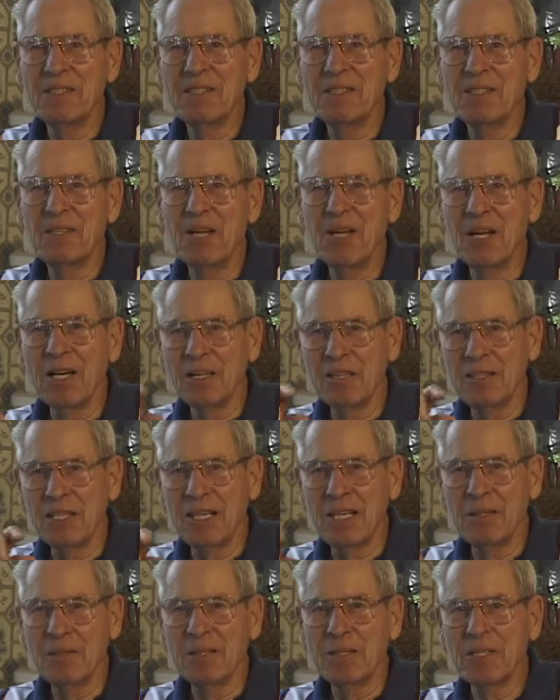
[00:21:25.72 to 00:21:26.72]
All the
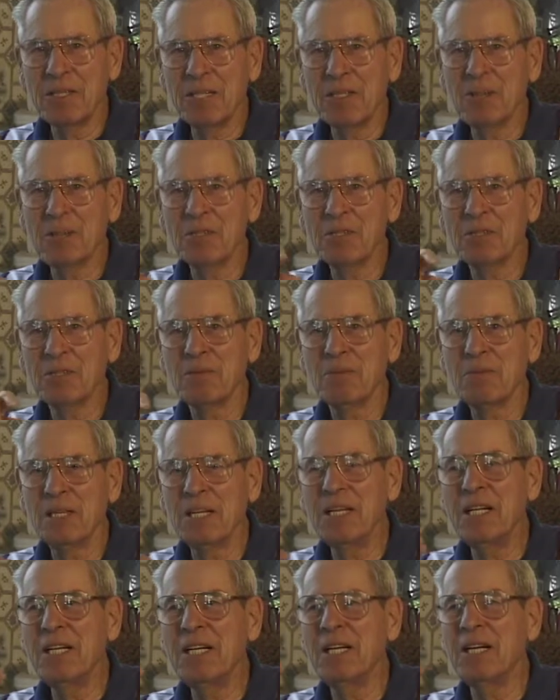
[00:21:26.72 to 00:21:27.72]
time that was, but
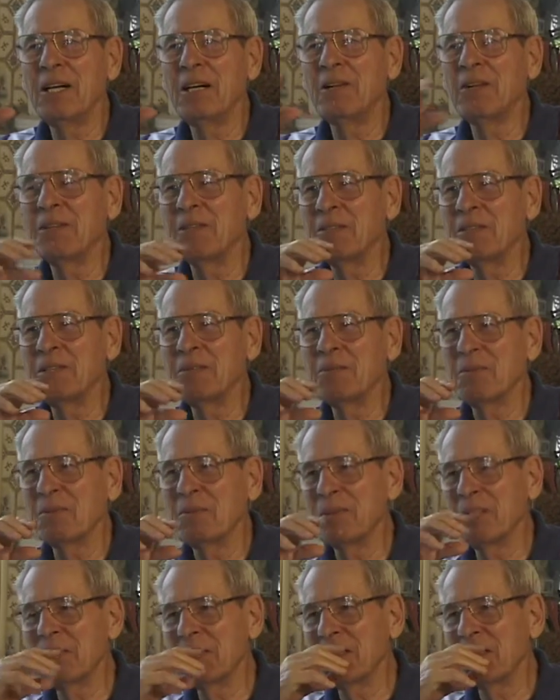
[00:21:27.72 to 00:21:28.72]
anyhow, the
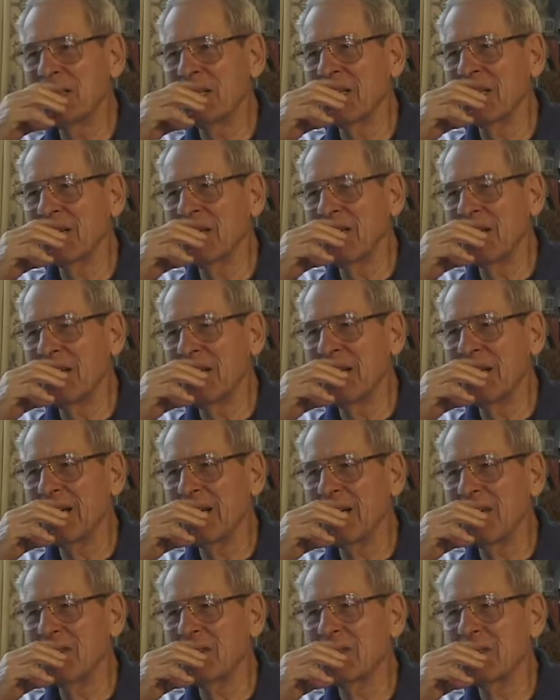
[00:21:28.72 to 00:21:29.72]
reason I got on that,
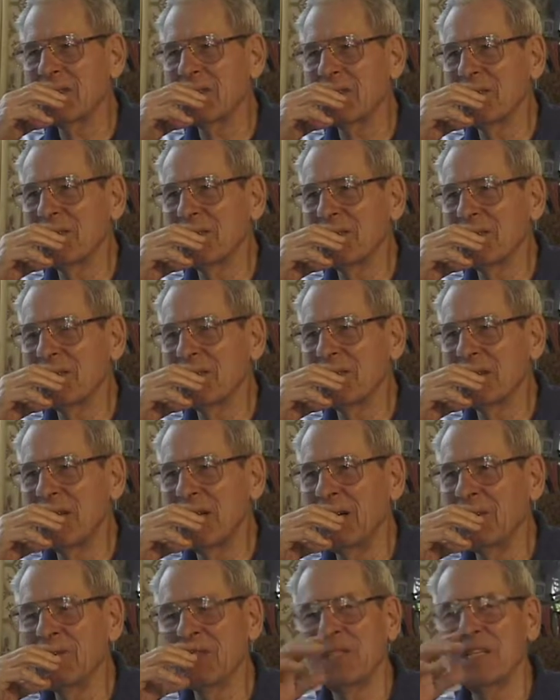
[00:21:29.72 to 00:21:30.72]
I
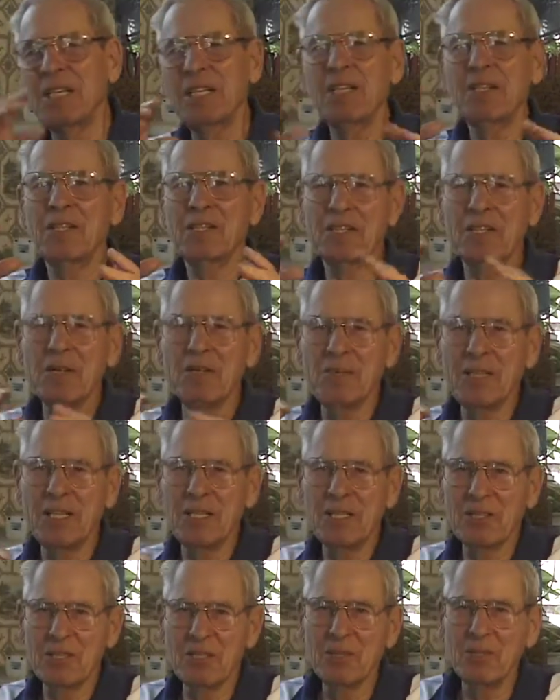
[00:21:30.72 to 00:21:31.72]
was thinking of something
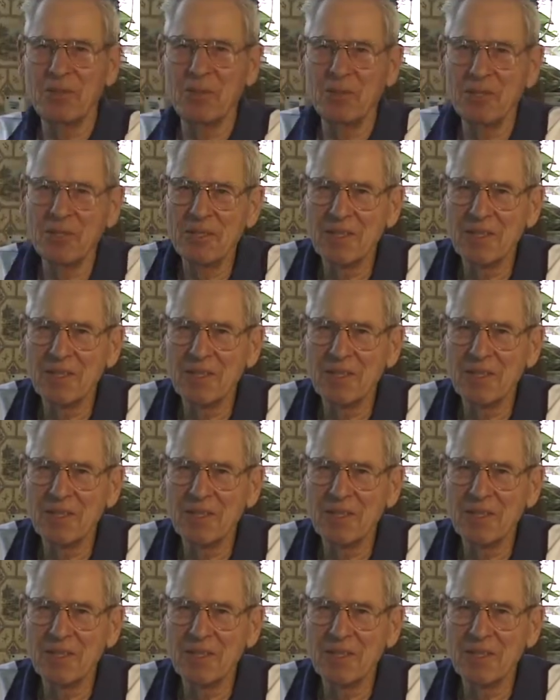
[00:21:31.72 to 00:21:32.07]
to do